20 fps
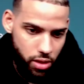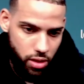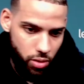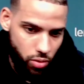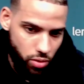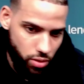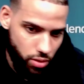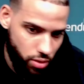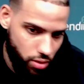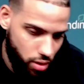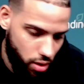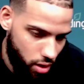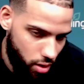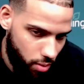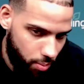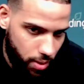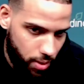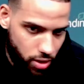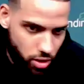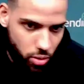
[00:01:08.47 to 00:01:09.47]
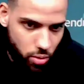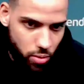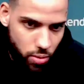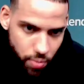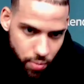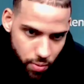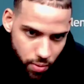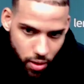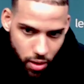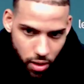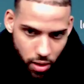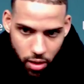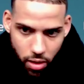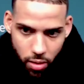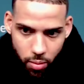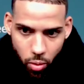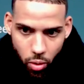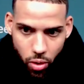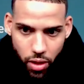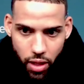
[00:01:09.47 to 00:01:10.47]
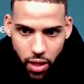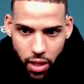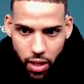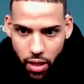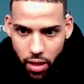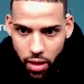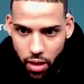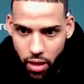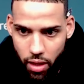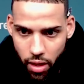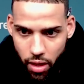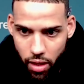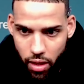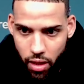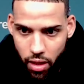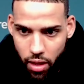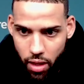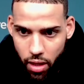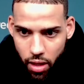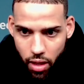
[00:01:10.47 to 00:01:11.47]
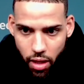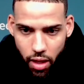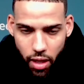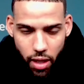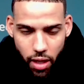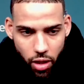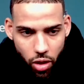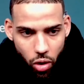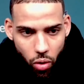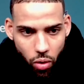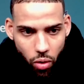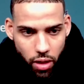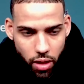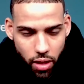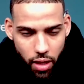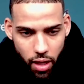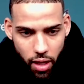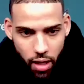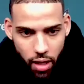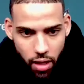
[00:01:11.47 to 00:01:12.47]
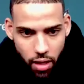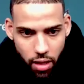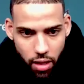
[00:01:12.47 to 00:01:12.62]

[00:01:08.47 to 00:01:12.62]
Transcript: it was mental more than anything. And growing in that